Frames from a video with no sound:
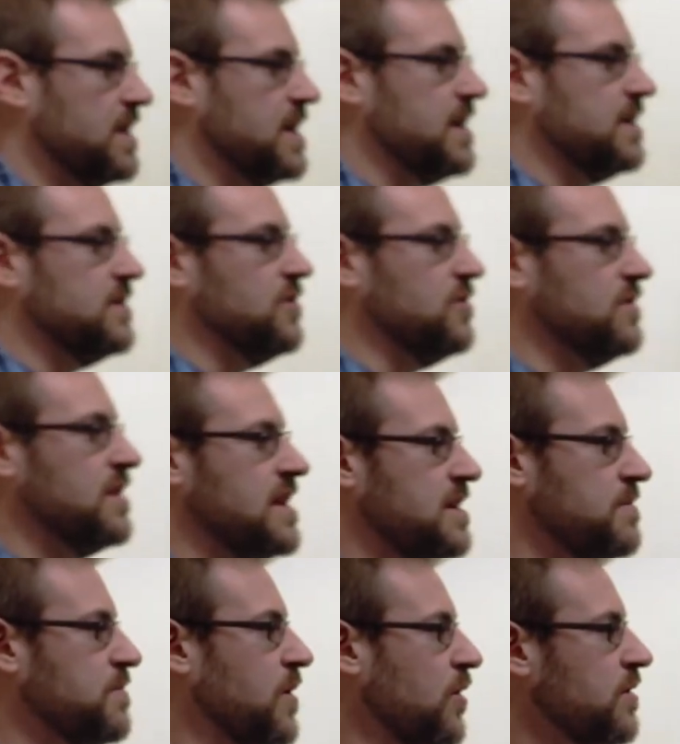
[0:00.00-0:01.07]
of the
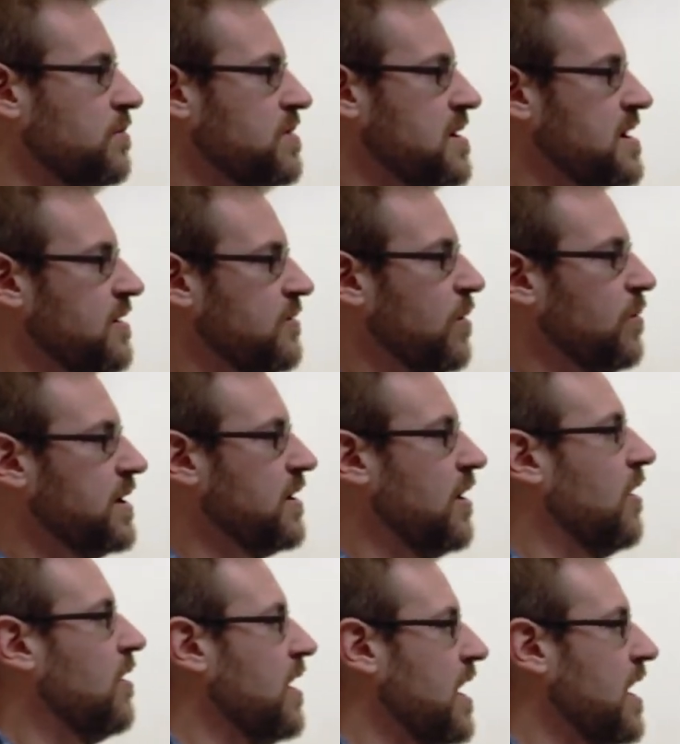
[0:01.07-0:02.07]
cultures that are